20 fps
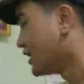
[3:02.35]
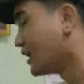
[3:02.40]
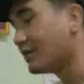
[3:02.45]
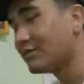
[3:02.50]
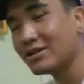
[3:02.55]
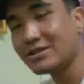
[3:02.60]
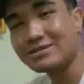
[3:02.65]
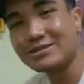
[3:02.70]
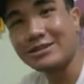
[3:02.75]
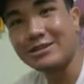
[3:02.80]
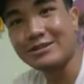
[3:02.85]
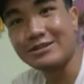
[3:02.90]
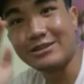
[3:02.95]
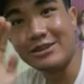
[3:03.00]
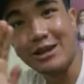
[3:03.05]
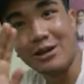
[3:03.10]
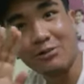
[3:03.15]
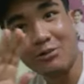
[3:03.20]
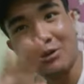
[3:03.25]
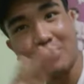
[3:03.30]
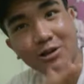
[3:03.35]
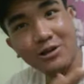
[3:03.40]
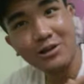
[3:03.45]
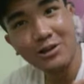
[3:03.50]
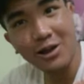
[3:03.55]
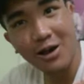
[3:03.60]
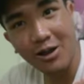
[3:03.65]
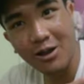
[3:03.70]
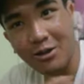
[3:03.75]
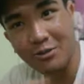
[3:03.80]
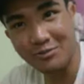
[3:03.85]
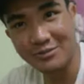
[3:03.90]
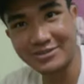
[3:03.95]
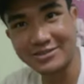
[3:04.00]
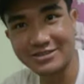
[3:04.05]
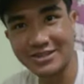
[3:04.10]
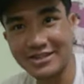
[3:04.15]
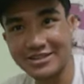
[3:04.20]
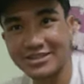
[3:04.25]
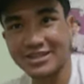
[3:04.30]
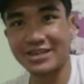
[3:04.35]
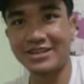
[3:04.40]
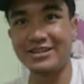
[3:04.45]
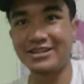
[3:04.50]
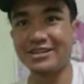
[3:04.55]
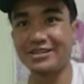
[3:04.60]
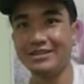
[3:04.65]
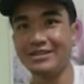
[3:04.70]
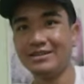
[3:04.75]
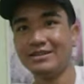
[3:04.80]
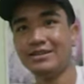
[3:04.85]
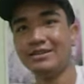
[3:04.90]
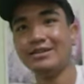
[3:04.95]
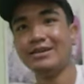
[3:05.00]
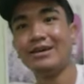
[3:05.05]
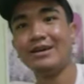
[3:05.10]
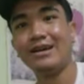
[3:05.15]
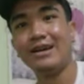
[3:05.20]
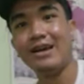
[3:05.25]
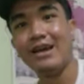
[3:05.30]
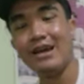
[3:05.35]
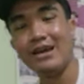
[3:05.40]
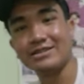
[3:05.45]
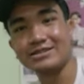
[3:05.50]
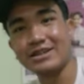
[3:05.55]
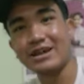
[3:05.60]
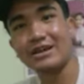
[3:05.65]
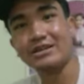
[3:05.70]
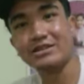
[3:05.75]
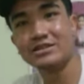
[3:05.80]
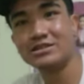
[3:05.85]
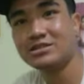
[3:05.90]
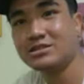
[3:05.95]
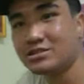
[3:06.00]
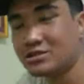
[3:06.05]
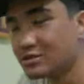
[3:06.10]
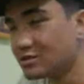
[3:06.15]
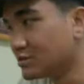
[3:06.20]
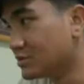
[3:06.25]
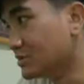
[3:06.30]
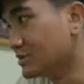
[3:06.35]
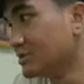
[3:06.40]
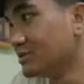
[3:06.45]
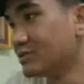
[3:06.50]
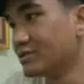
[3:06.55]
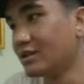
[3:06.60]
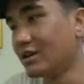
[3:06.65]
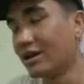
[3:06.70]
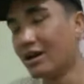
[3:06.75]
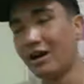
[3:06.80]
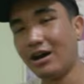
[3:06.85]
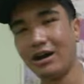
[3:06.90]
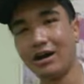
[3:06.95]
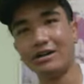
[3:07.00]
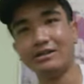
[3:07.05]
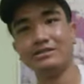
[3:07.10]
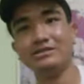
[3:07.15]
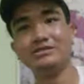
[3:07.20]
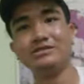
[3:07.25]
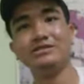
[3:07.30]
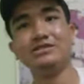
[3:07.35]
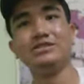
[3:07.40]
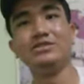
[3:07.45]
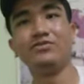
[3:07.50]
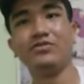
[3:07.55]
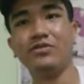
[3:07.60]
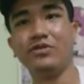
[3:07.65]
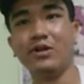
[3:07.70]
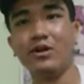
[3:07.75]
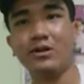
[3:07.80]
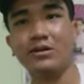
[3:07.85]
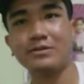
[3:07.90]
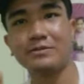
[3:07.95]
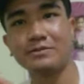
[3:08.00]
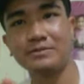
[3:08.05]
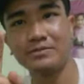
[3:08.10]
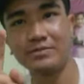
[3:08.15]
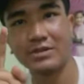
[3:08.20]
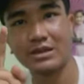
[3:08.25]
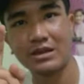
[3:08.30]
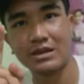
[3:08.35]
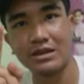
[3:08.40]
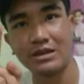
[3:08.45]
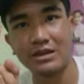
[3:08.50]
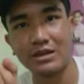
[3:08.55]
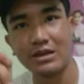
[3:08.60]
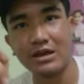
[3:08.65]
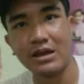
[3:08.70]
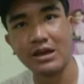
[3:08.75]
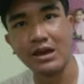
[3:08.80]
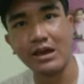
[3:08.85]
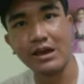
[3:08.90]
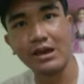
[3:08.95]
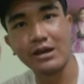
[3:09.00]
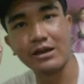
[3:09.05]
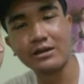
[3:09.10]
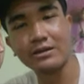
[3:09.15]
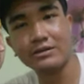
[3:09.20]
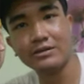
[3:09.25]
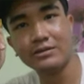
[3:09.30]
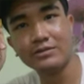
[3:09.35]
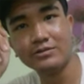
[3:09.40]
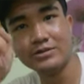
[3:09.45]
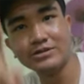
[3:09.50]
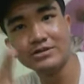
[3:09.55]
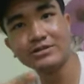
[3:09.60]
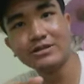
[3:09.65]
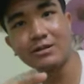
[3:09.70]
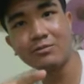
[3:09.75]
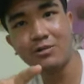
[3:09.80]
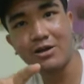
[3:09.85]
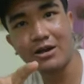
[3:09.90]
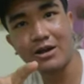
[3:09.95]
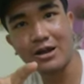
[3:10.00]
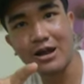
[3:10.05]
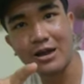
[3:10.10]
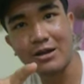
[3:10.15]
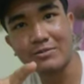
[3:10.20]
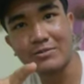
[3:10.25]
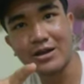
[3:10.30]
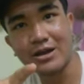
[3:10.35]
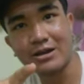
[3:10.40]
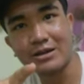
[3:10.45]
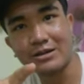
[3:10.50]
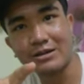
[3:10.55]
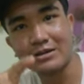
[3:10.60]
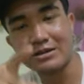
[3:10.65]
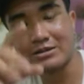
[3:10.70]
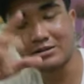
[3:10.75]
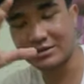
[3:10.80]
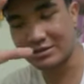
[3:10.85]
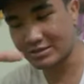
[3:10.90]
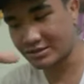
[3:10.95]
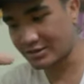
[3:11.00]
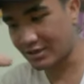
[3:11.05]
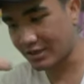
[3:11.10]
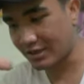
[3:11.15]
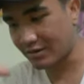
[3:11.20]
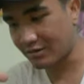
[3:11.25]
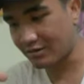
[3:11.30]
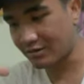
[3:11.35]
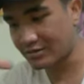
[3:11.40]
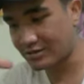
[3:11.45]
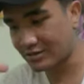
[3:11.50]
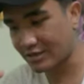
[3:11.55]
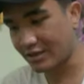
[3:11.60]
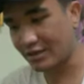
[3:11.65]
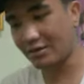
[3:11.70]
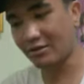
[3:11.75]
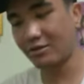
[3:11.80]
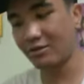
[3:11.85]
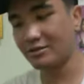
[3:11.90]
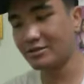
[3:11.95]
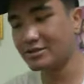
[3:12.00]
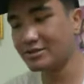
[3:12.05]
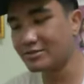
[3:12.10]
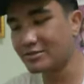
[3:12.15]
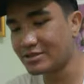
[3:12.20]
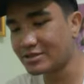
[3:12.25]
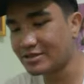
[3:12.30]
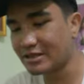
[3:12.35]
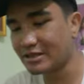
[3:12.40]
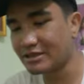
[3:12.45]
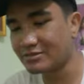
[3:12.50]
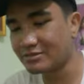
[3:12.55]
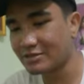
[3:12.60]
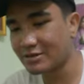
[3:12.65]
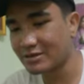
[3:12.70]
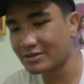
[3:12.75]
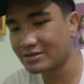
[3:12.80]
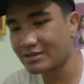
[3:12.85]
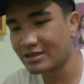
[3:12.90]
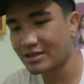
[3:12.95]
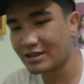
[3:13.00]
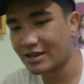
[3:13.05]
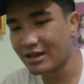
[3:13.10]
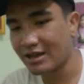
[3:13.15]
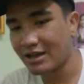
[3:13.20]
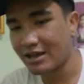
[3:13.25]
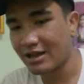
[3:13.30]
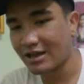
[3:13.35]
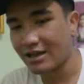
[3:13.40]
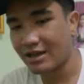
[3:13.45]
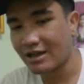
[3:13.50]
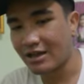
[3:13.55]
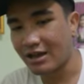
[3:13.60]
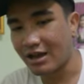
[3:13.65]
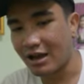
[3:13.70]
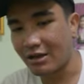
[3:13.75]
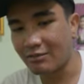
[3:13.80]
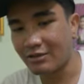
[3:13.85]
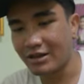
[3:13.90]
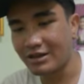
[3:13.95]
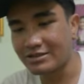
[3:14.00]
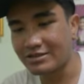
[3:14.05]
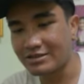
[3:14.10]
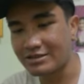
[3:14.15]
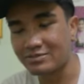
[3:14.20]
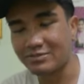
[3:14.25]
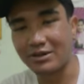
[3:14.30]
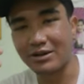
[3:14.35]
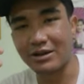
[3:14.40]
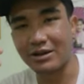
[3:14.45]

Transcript: realized that there were a lot of mistakes I did as I shoot this vlog. And the reason why I'm like gonna say up all these mistakes is because I realized it